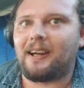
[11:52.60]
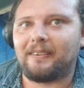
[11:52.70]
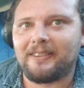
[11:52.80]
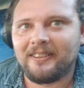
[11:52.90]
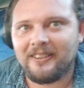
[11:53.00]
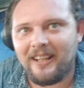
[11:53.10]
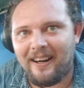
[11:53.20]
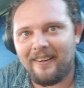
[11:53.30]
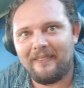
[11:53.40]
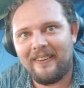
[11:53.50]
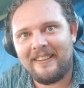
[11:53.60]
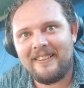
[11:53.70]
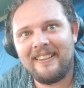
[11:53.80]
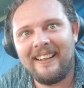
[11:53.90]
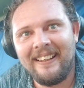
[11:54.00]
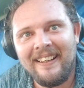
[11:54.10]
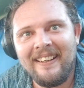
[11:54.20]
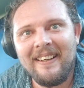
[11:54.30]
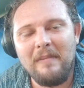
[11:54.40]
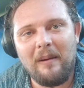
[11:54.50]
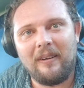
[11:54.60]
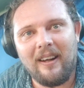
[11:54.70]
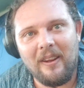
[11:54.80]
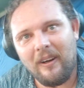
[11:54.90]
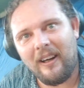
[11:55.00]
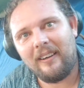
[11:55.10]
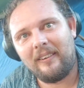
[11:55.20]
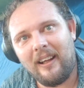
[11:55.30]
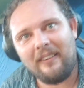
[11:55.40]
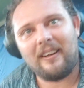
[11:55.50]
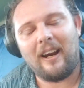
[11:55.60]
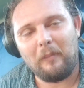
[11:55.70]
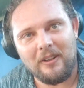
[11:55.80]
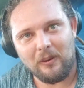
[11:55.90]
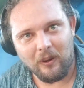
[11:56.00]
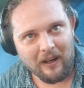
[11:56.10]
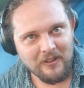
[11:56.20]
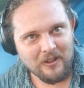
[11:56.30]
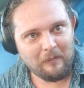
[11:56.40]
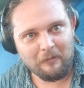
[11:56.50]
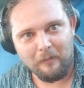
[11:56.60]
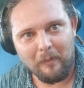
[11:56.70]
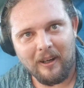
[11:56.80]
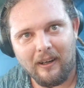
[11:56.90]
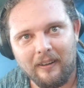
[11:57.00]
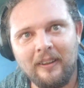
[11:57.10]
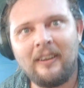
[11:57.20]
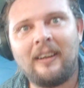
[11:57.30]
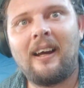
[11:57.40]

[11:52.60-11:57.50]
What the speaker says: today, Shannon, Rich. Maybe another day. I might do a live stream from the park.